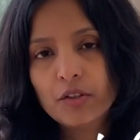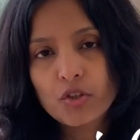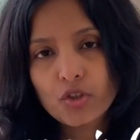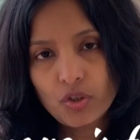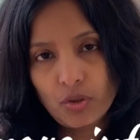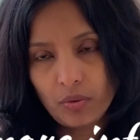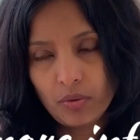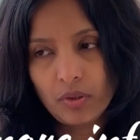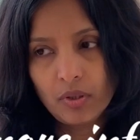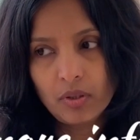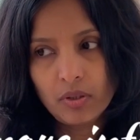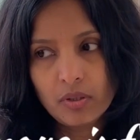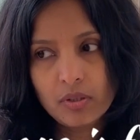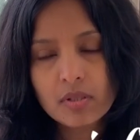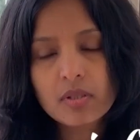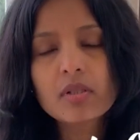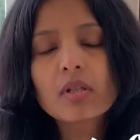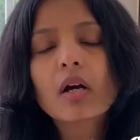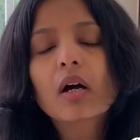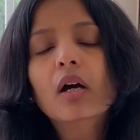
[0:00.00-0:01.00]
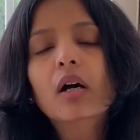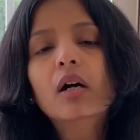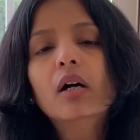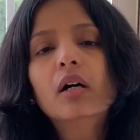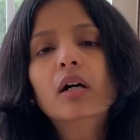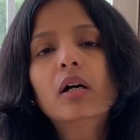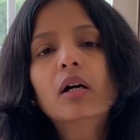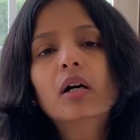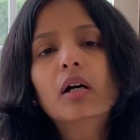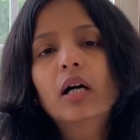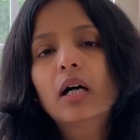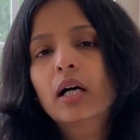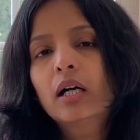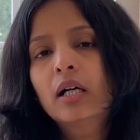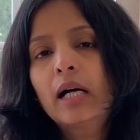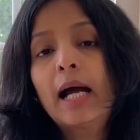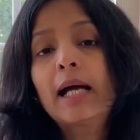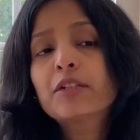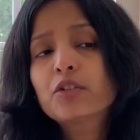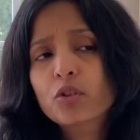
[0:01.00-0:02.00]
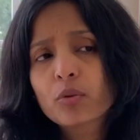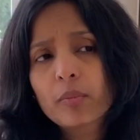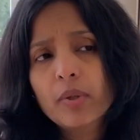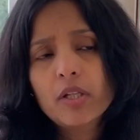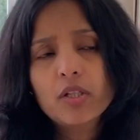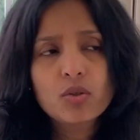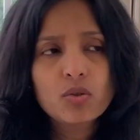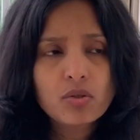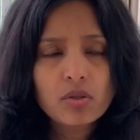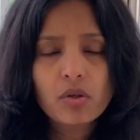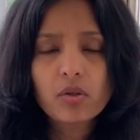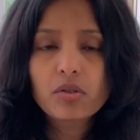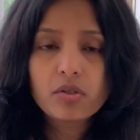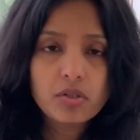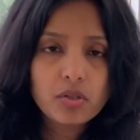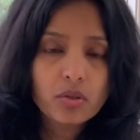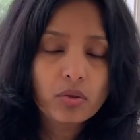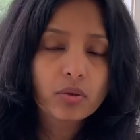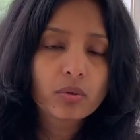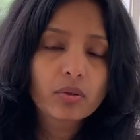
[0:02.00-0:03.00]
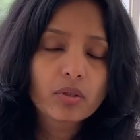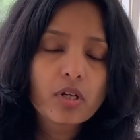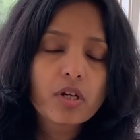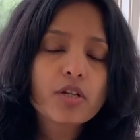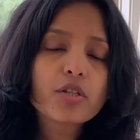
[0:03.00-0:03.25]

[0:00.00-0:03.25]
sugars, and tomatoes also.